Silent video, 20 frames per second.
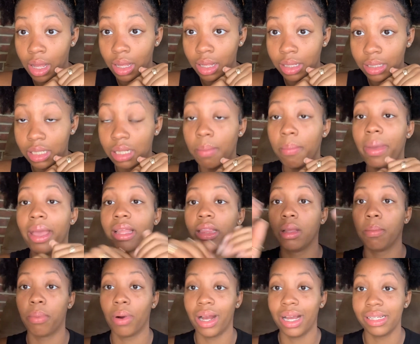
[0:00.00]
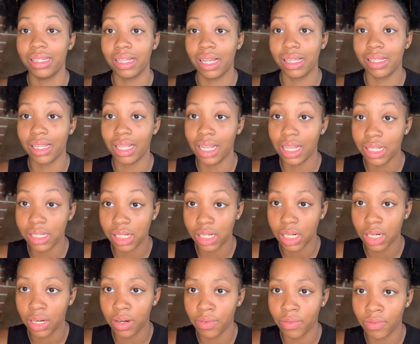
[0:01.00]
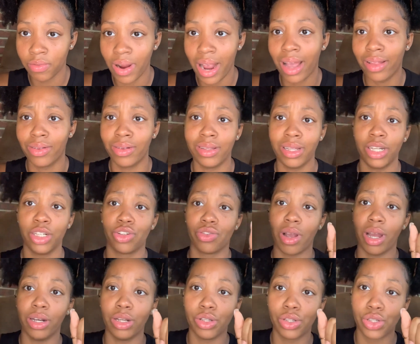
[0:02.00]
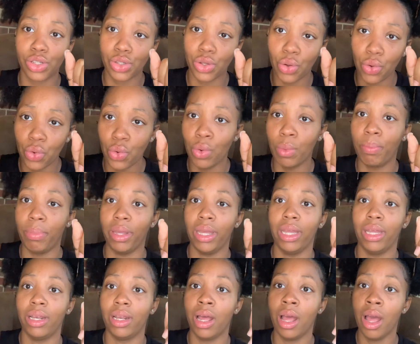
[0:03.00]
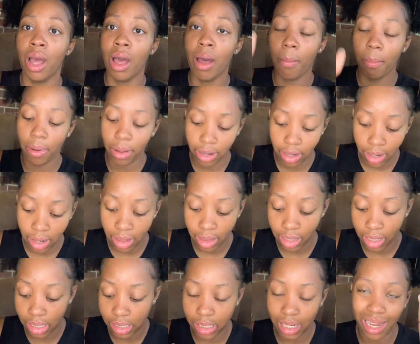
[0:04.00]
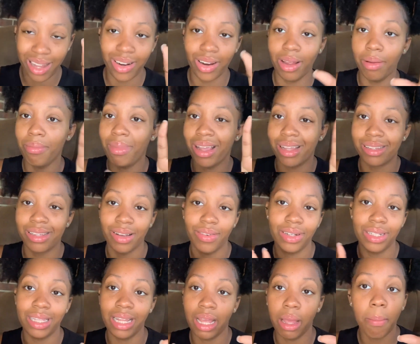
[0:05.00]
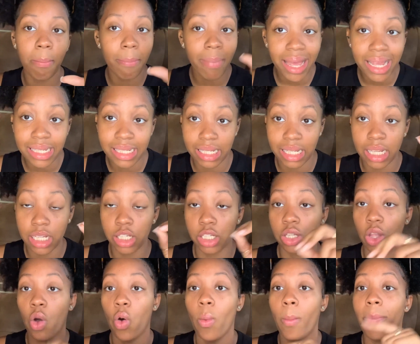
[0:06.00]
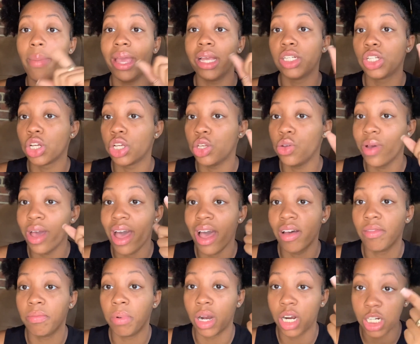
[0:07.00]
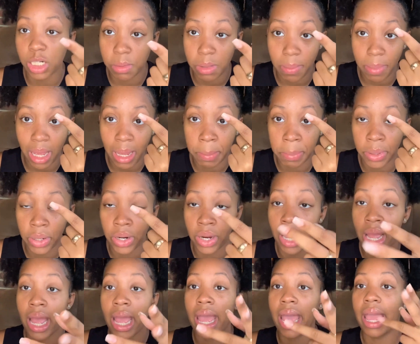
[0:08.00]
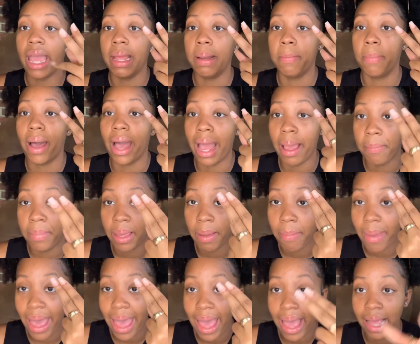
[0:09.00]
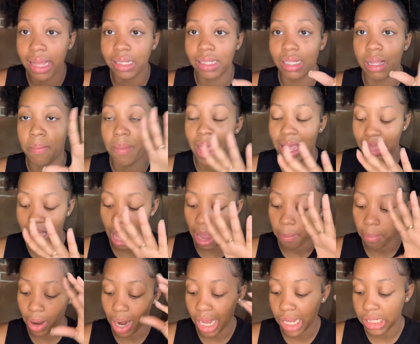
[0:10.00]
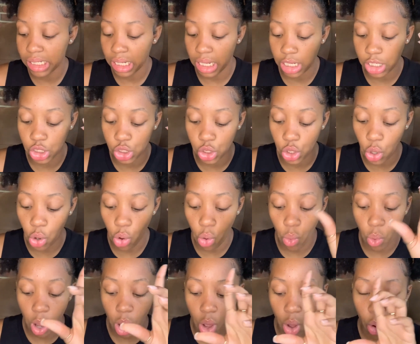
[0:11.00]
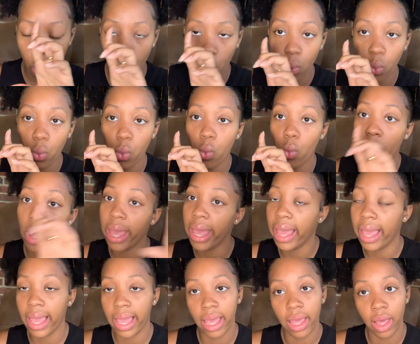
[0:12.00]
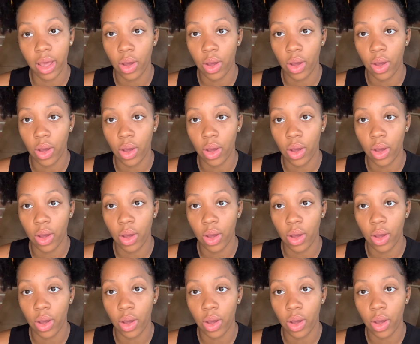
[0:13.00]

to make the process easier, rather than trying to scoop and put it in the container. It makes everything messy. So make sure you have parchment paper and piping bags to make that process go way